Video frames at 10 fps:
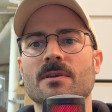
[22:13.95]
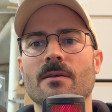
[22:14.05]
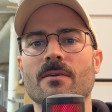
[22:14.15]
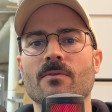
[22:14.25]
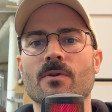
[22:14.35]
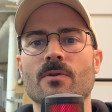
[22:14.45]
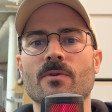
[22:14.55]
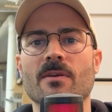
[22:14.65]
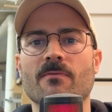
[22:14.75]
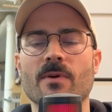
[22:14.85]
I think we were doing
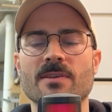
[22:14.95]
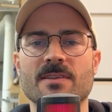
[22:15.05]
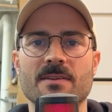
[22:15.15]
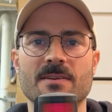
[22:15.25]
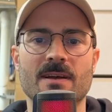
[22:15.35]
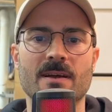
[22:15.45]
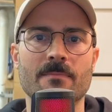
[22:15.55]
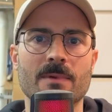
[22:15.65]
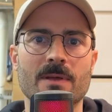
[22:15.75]
giveaways at the time.